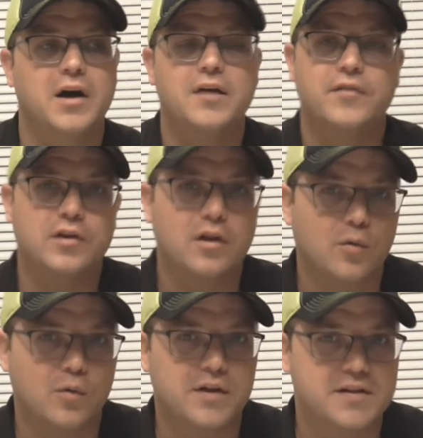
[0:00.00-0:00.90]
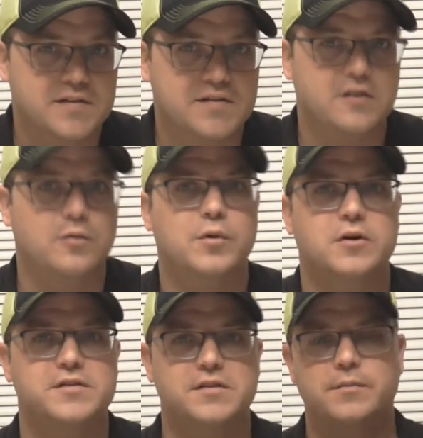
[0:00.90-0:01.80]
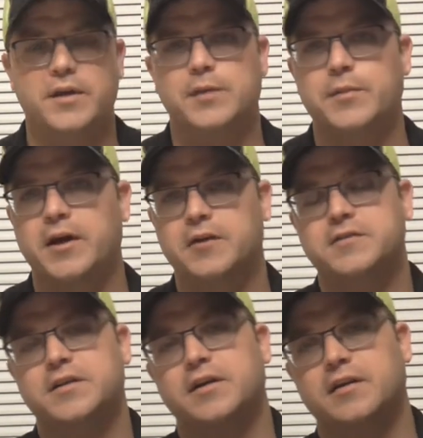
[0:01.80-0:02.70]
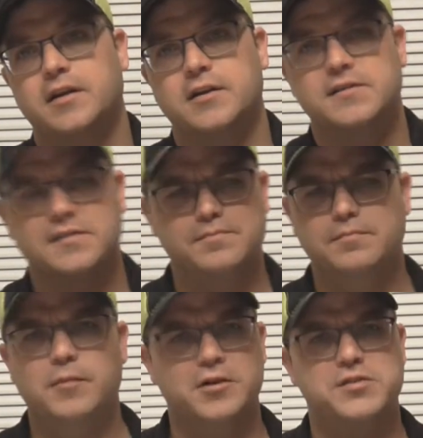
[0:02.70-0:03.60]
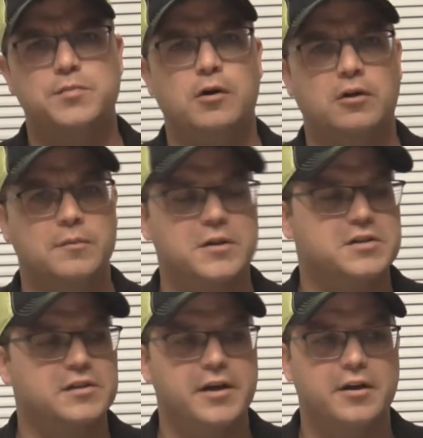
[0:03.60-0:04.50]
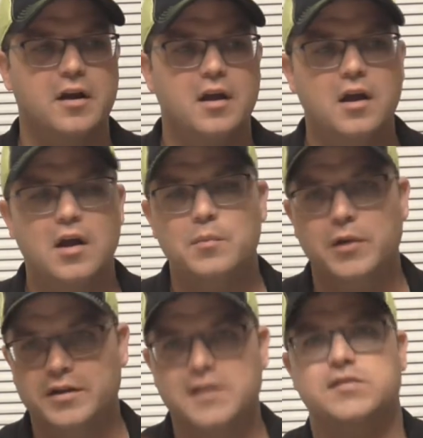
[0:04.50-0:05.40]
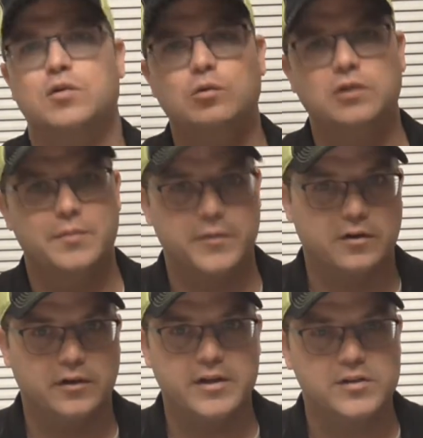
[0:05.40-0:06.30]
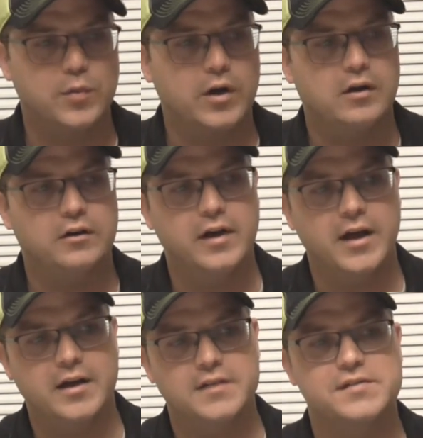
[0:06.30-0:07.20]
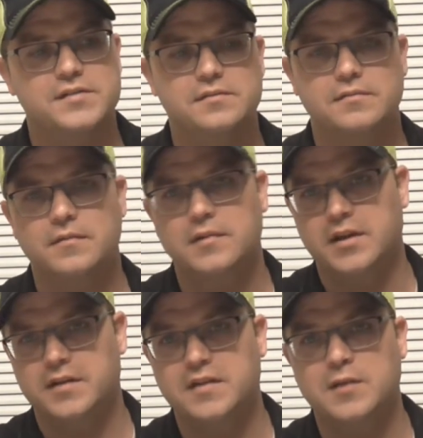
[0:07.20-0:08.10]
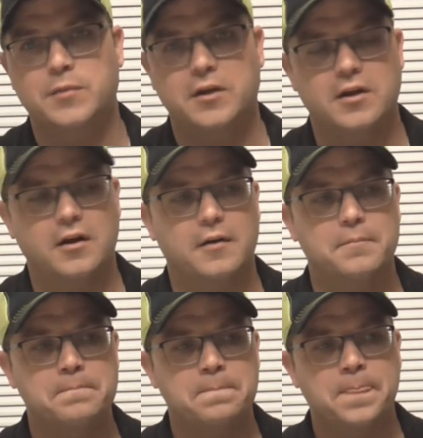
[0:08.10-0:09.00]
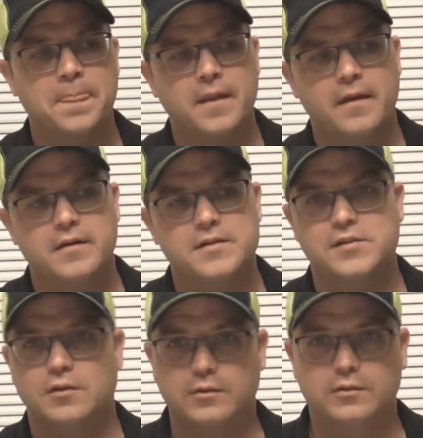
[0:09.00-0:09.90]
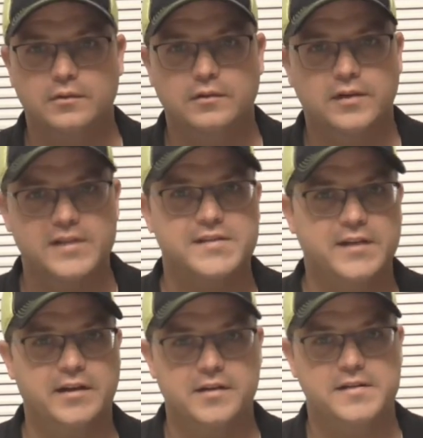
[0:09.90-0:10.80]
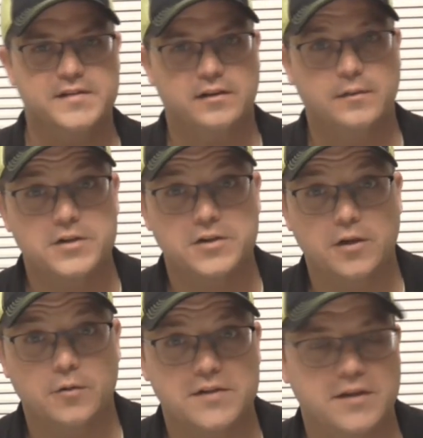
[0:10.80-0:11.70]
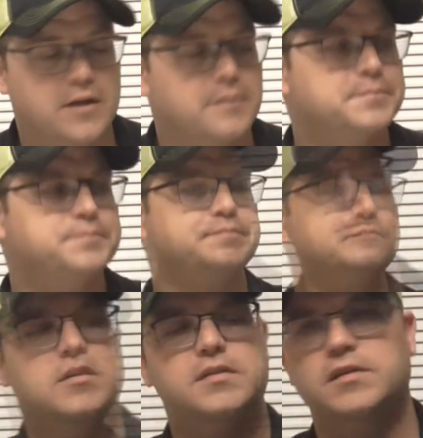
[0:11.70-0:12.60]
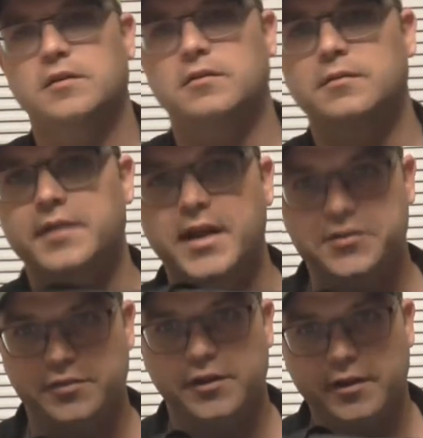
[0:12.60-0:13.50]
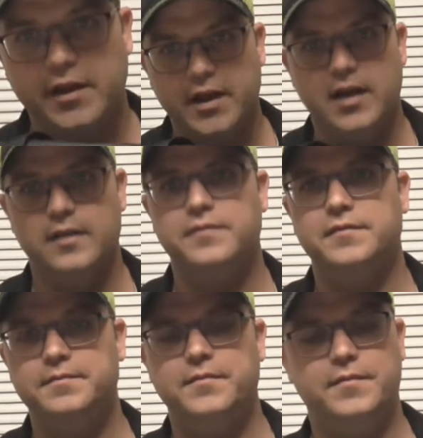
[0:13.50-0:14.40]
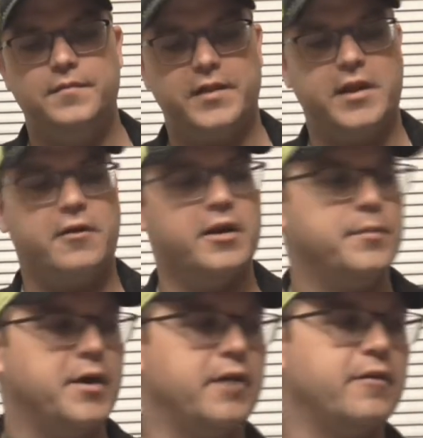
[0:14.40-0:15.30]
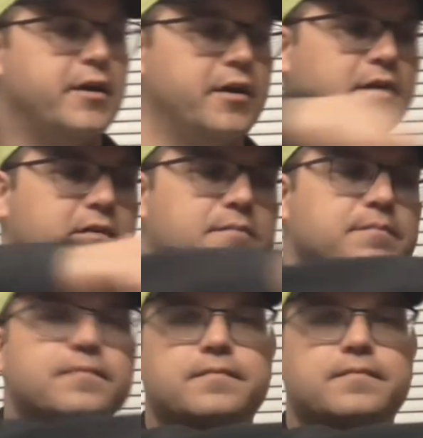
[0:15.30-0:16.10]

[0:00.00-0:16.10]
I have another one that's a single person backpacker tent, and it's much smaller, much lighter, but it doesn't hold up nearly as well as the teepee here. So let's dig into this thing. Let me show you what's in it. So naturally you're have the carrying bag right here.